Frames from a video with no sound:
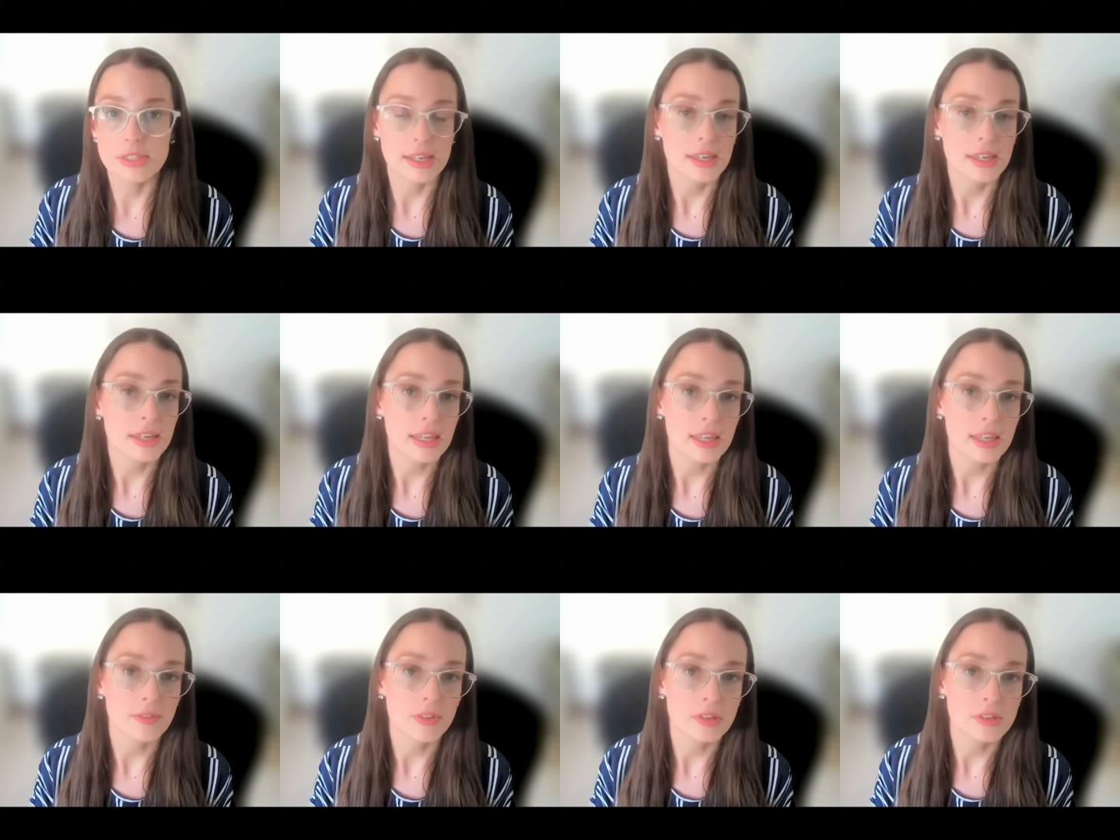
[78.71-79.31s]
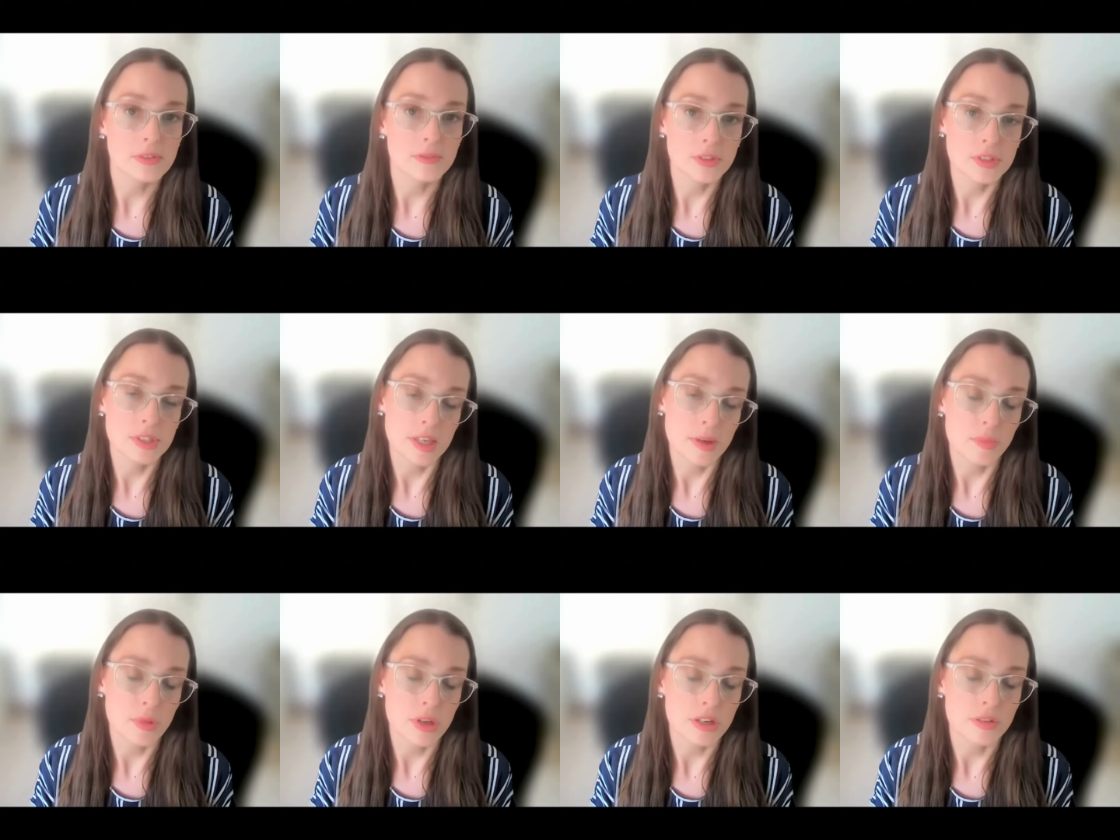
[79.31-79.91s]
They can even, for
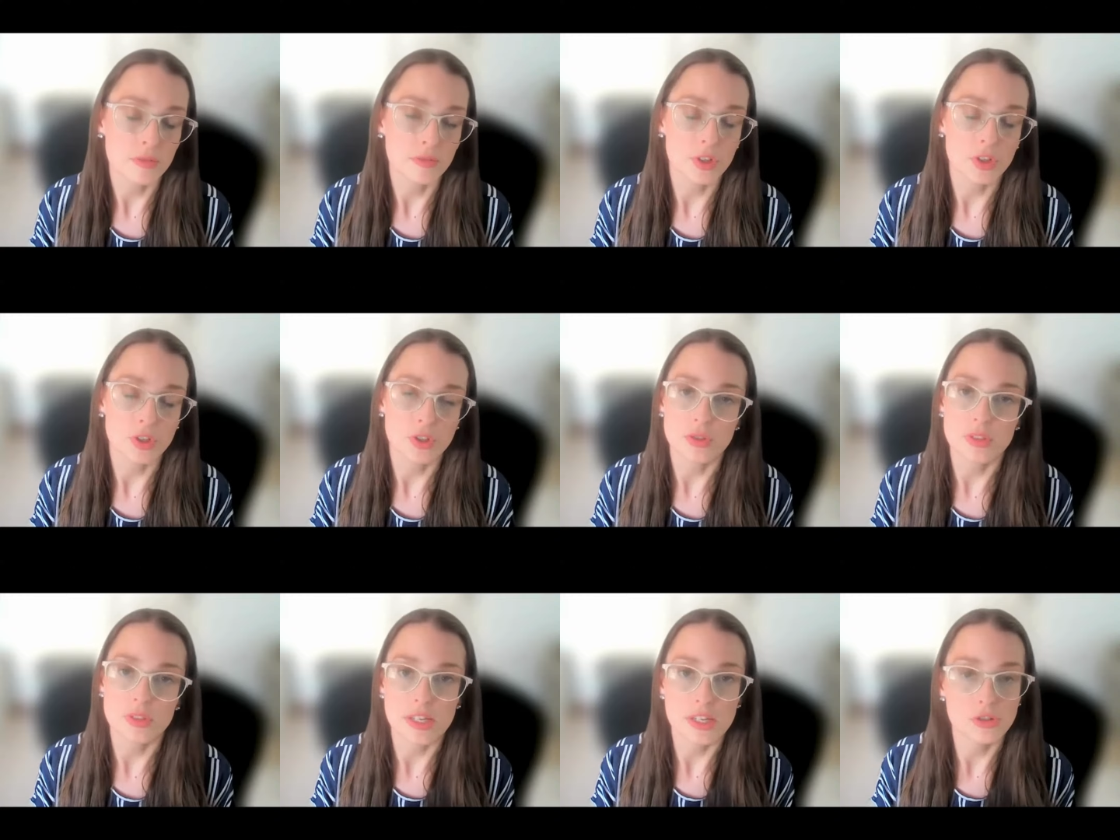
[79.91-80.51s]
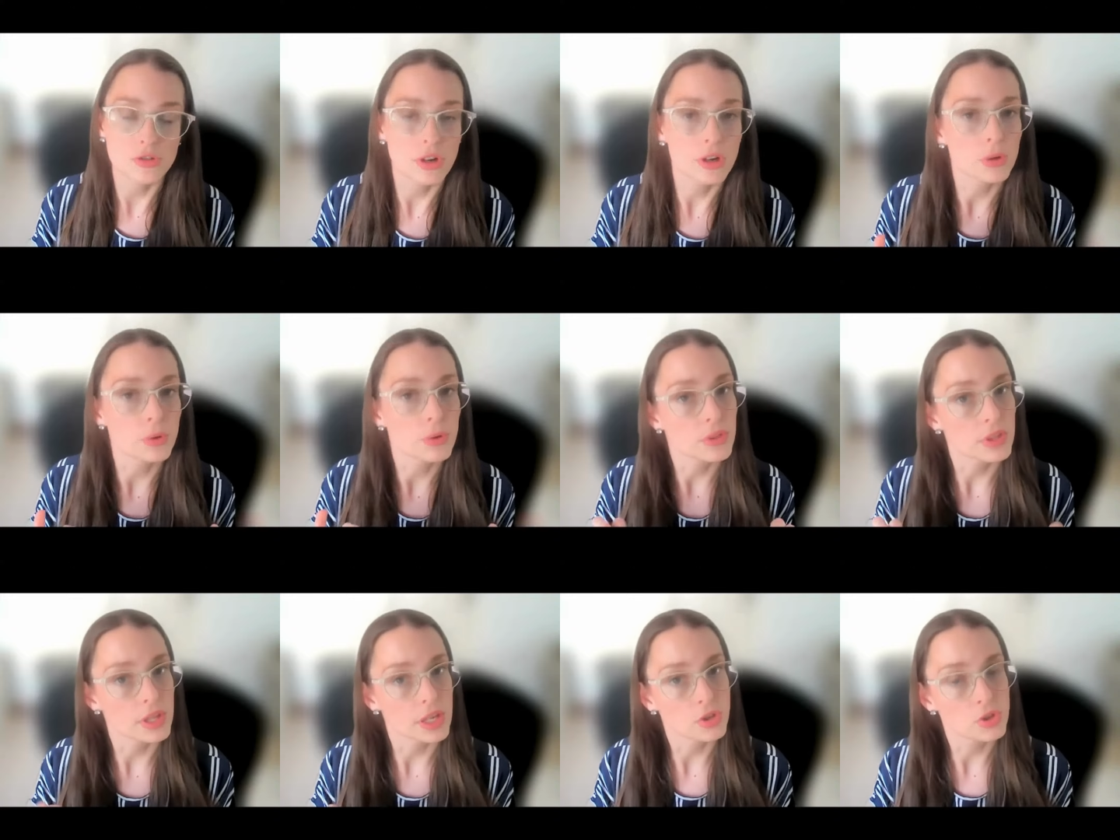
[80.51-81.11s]
some individuals, they
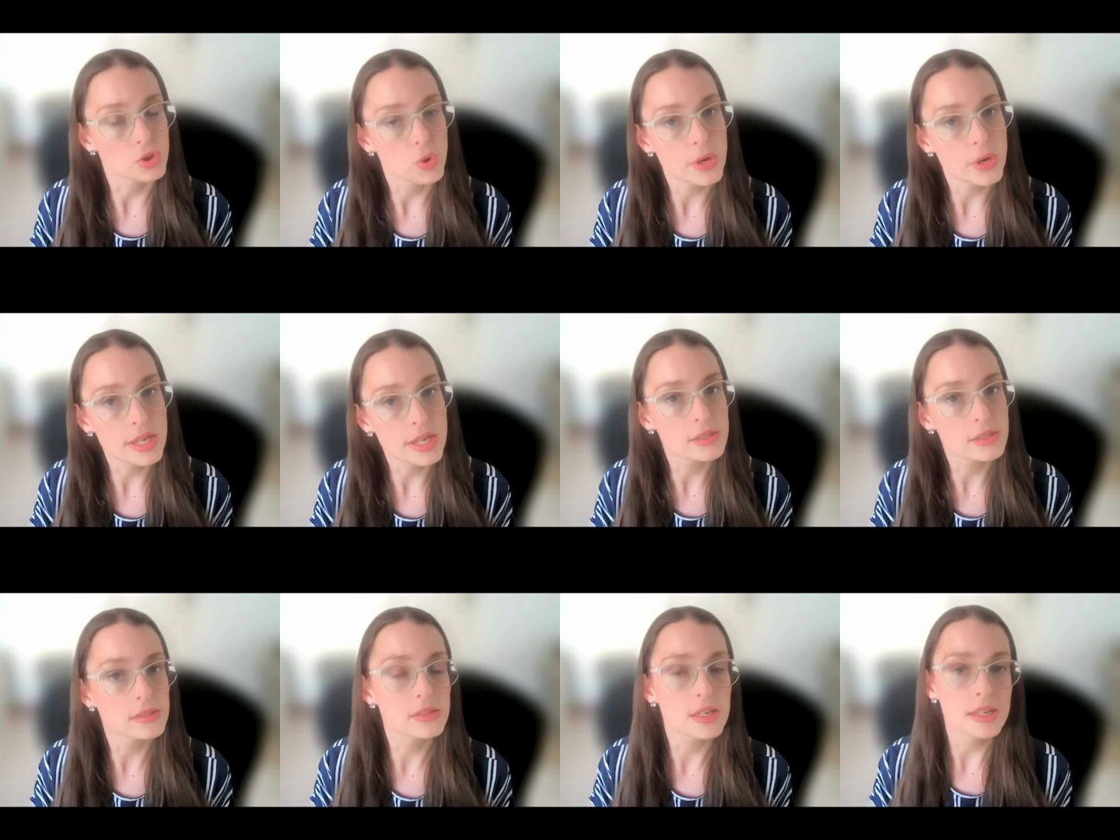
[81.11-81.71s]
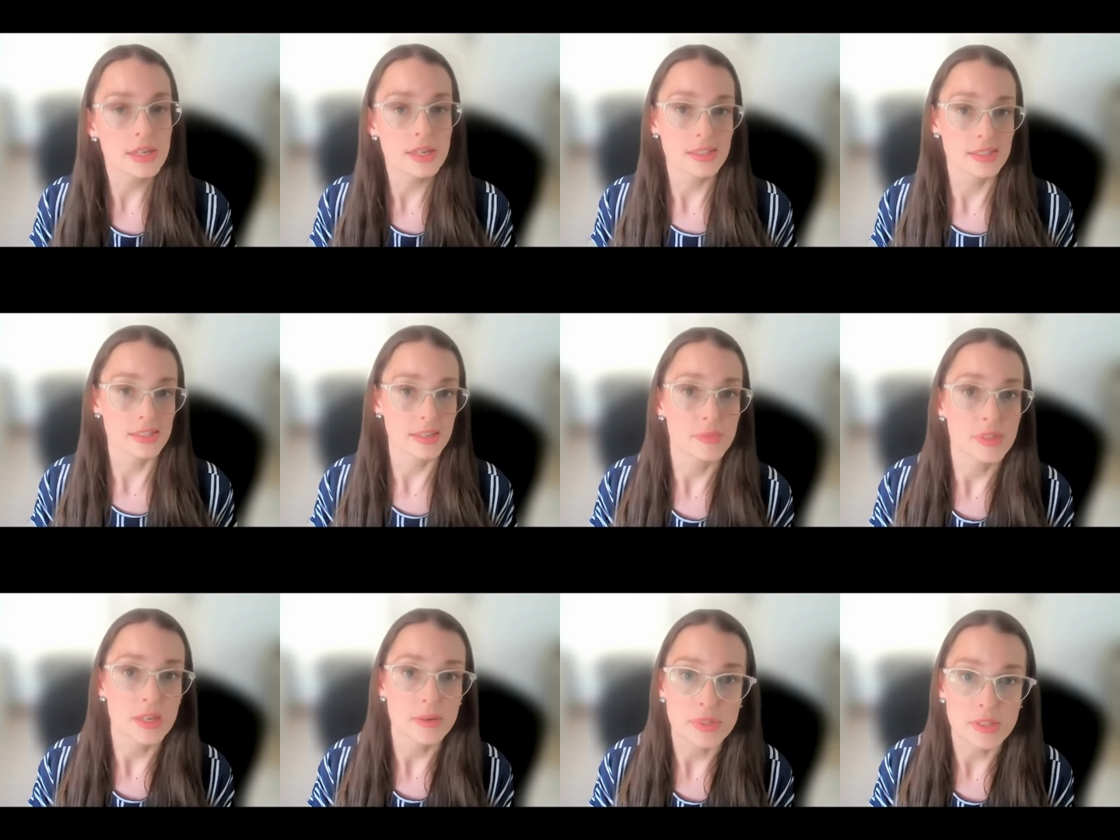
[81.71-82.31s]
struggle with their joints,
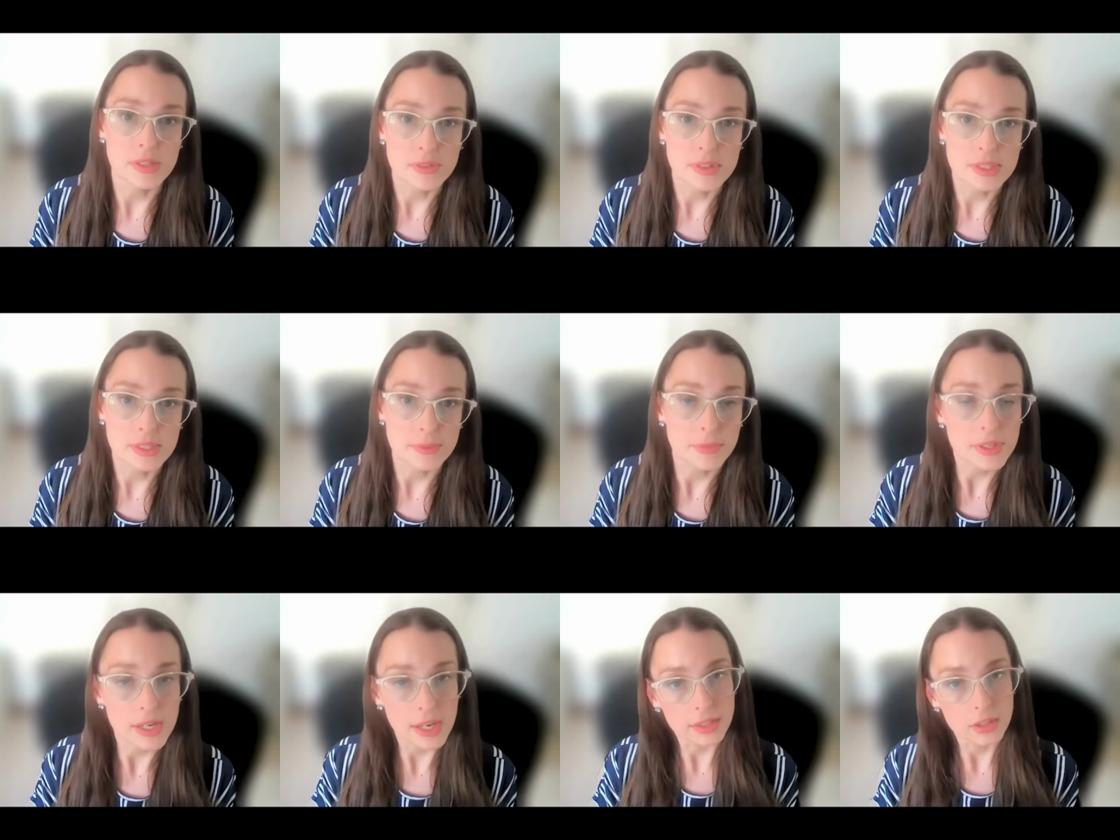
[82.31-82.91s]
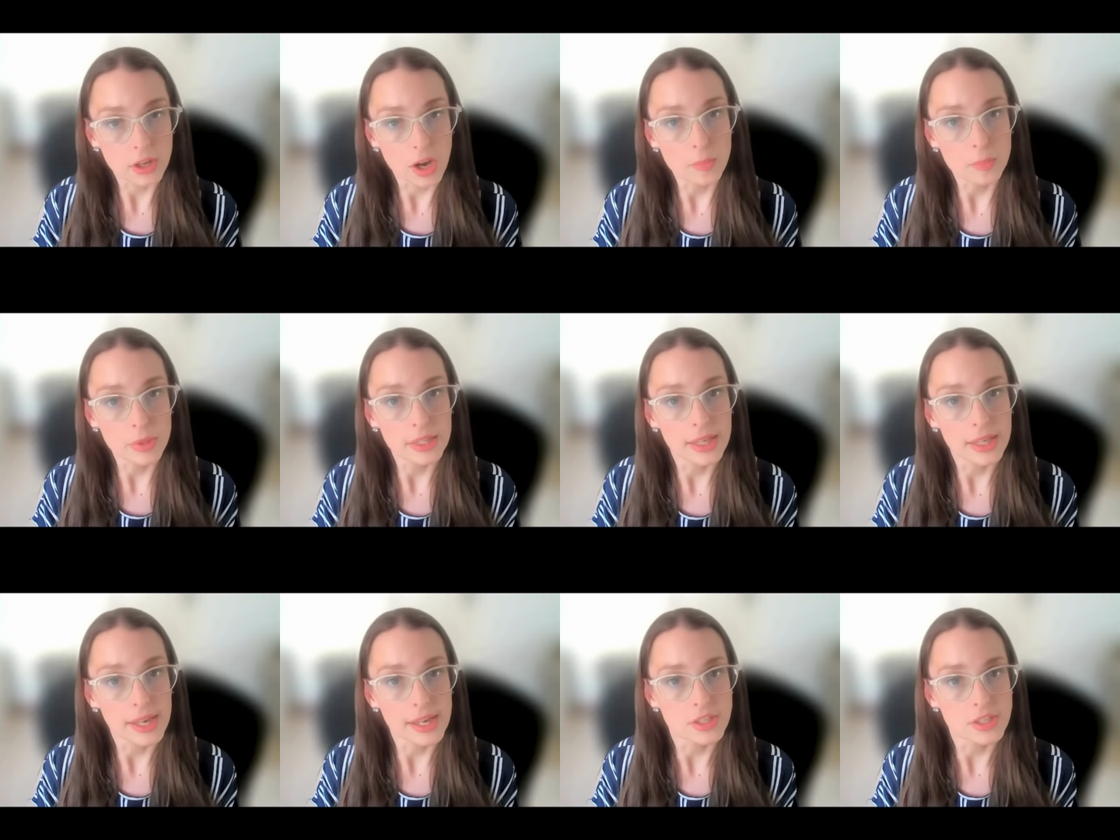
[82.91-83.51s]
sometimes even some gut
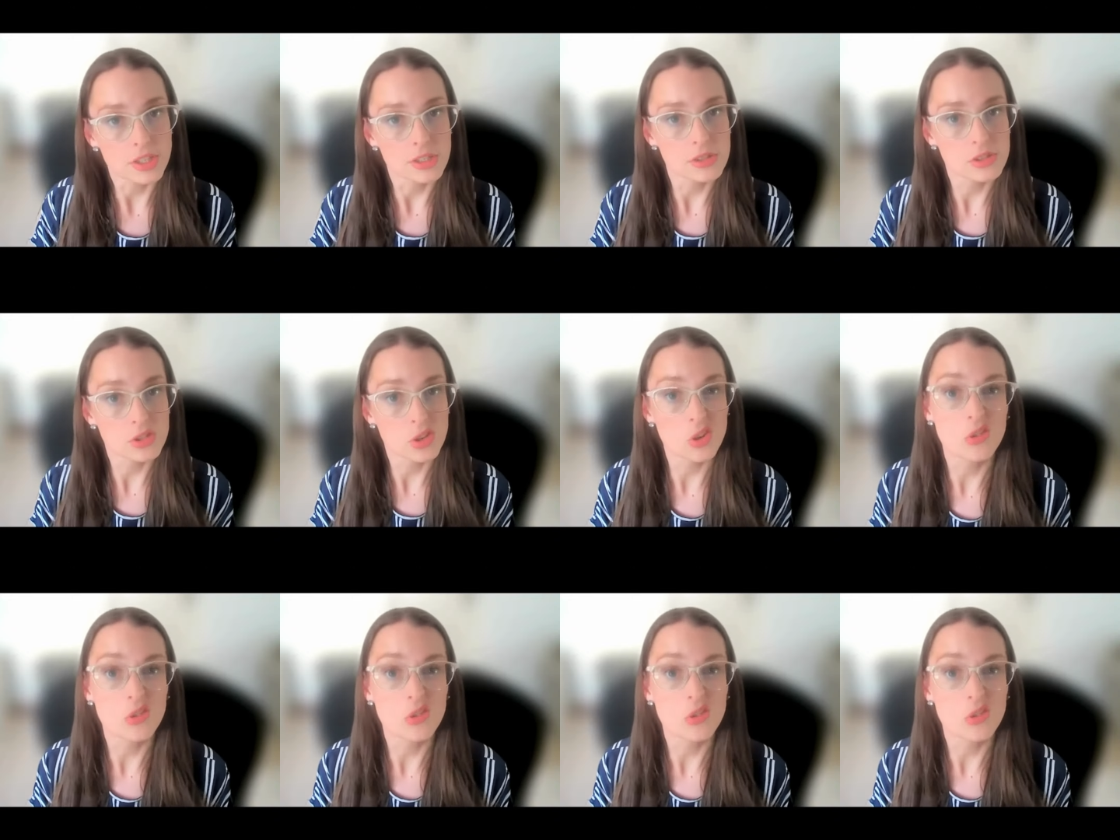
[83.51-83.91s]
complications.